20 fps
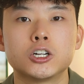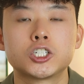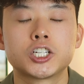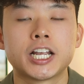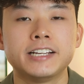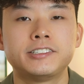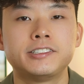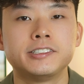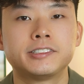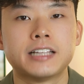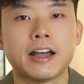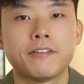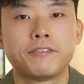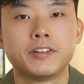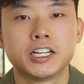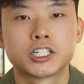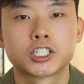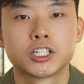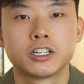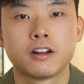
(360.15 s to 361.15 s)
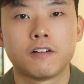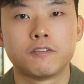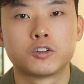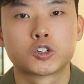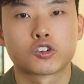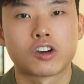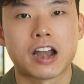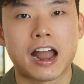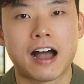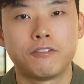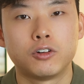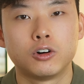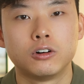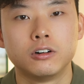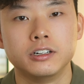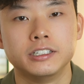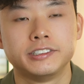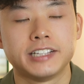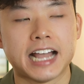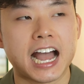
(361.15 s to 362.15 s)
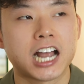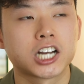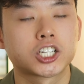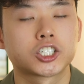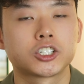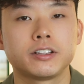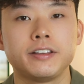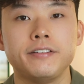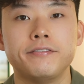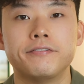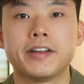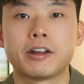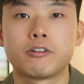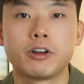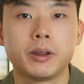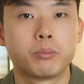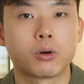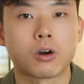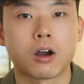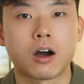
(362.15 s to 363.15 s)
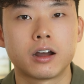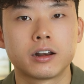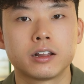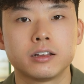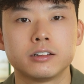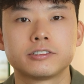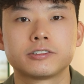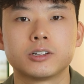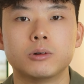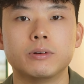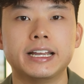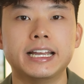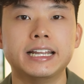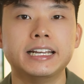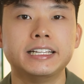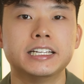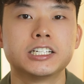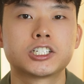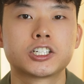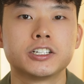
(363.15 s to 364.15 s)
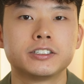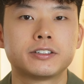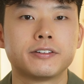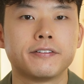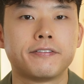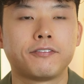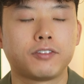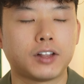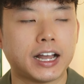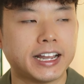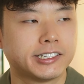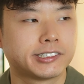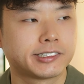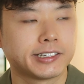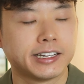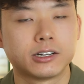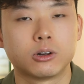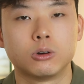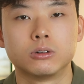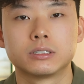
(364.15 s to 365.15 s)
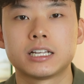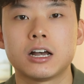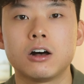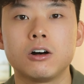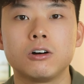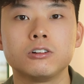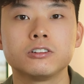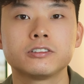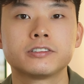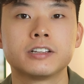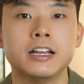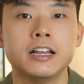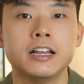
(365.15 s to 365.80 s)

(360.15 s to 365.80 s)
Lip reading: Chase's definition of travel is actually very broad, so in addition to flights and hotels,